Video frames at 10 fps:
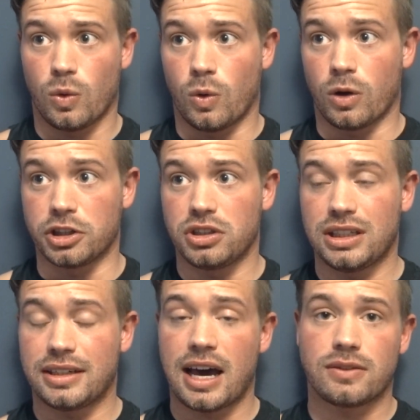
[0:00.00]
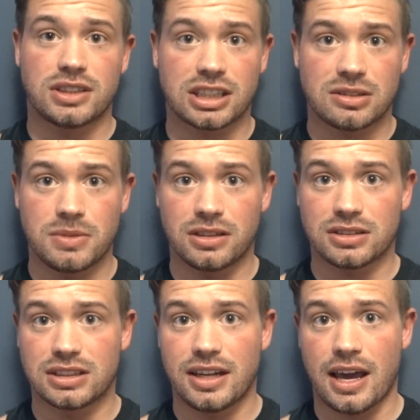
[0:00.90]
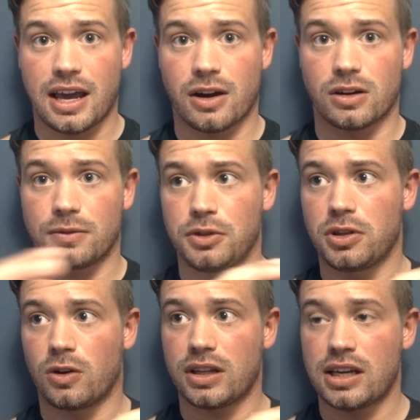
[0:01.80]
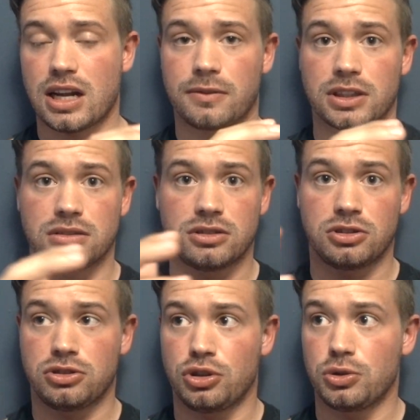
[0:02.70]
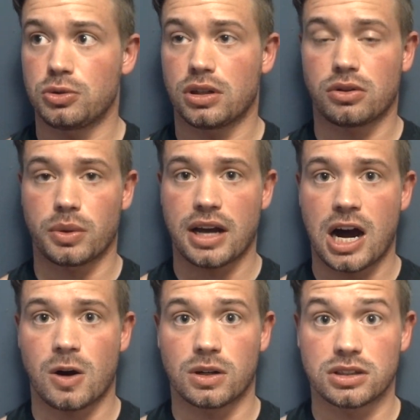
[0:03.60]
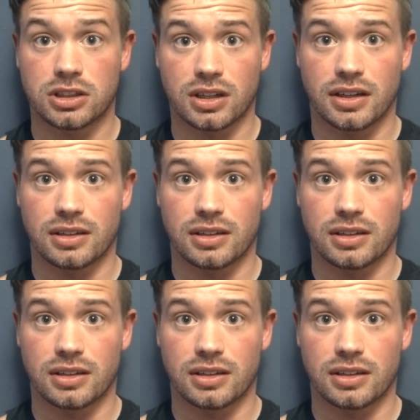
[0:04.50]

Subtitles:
or you need to have 6 meals a day, or if you don't eat every 2 to 3 hours, your